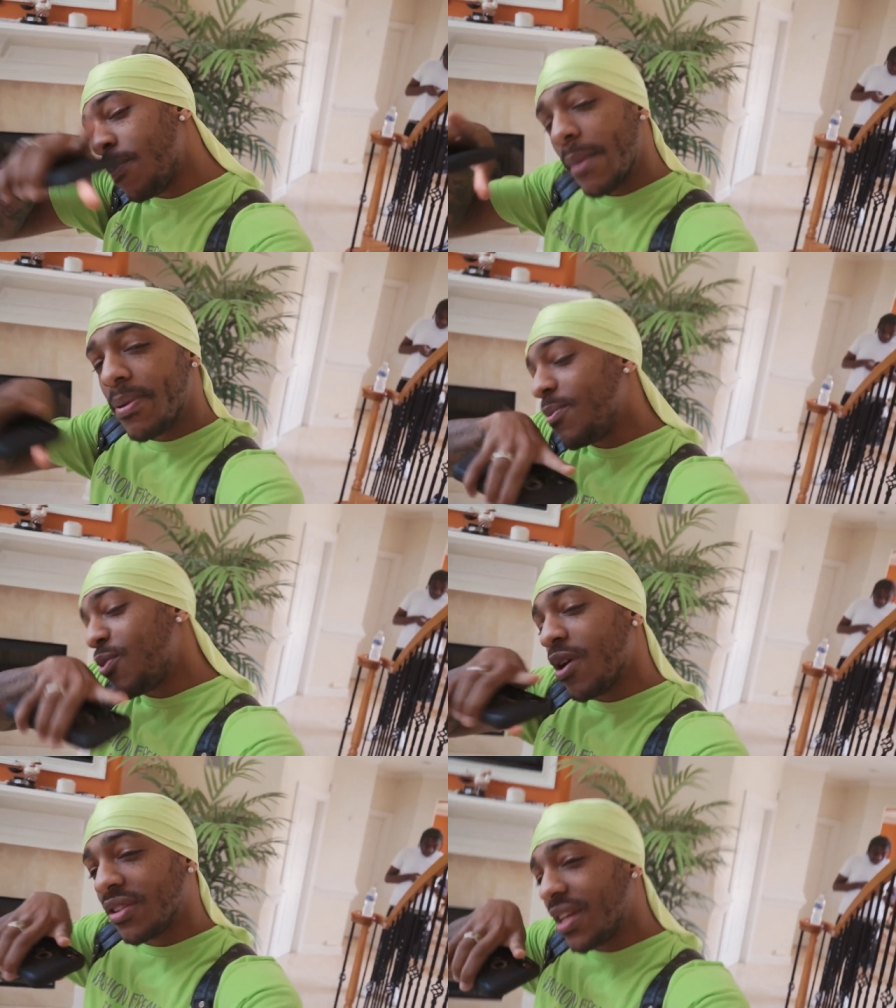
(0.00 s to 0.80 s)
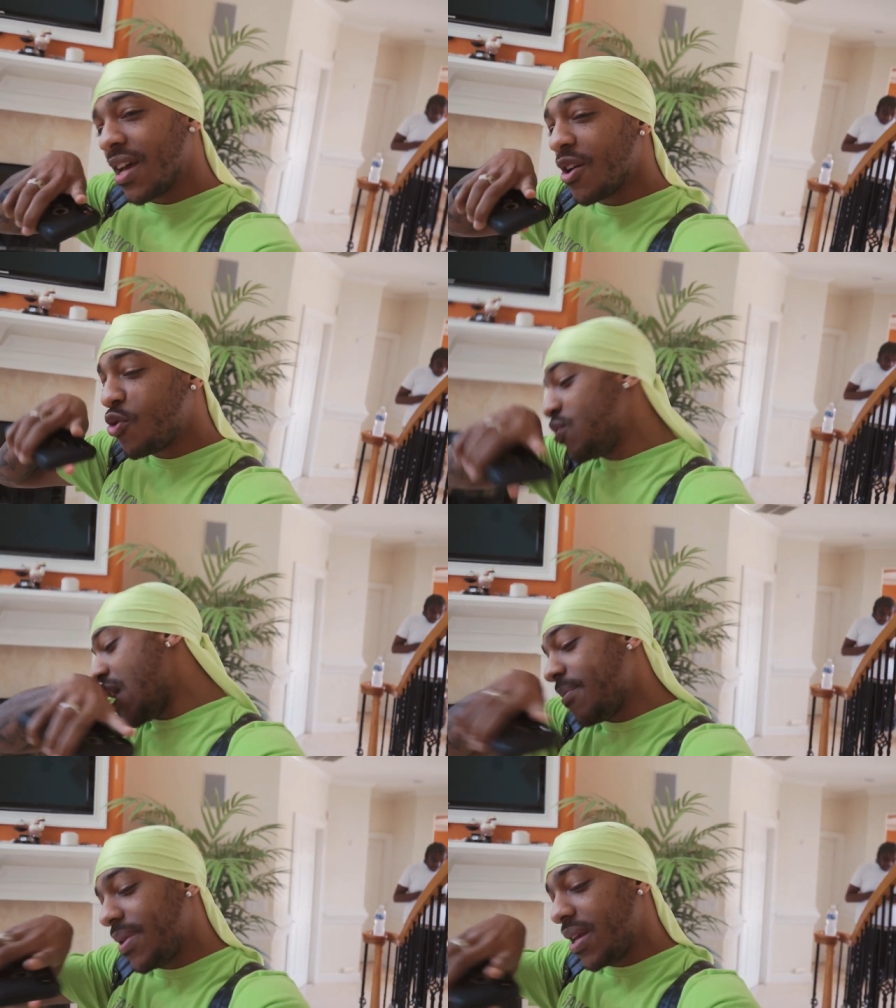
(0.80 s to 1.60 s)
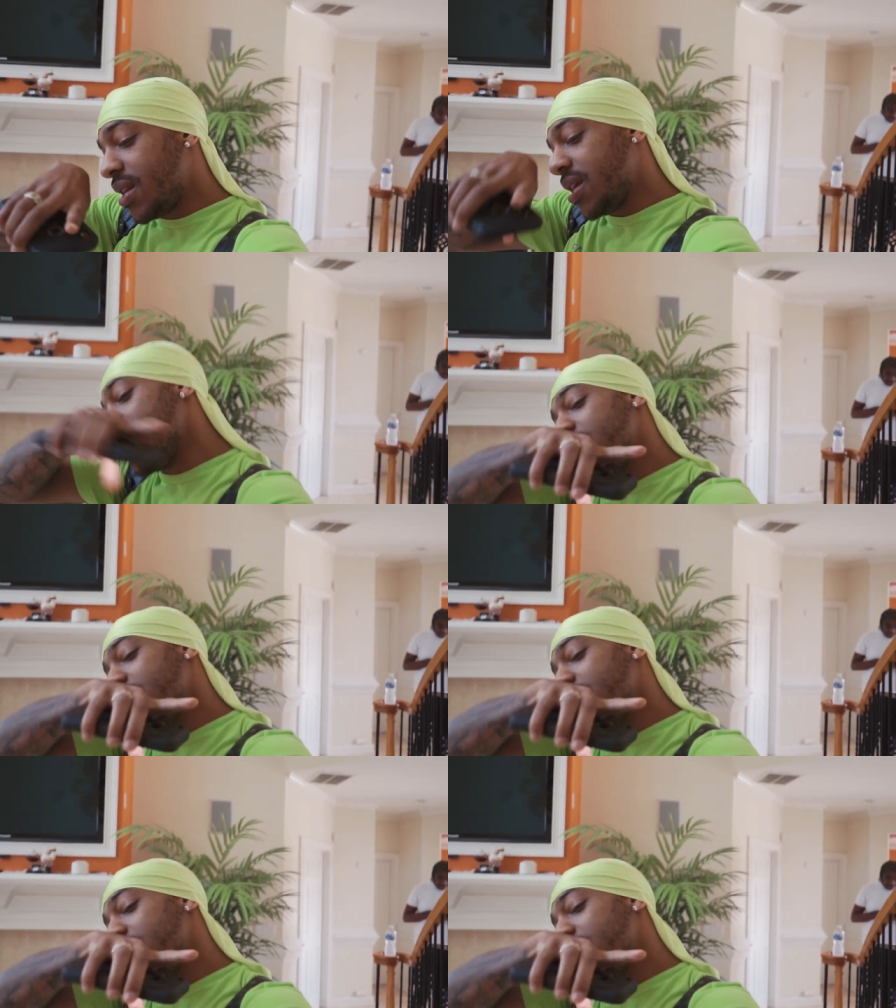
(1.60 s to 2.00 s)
all my people out there who, you know what I mean,